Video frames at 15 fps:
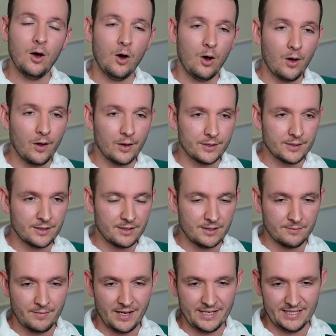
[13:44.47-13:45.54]
on the
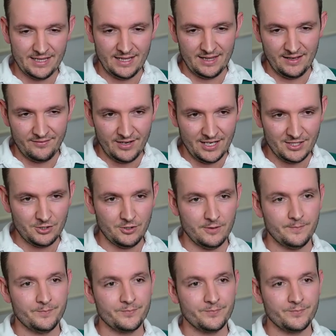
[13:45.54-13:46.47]
money that they've lent you.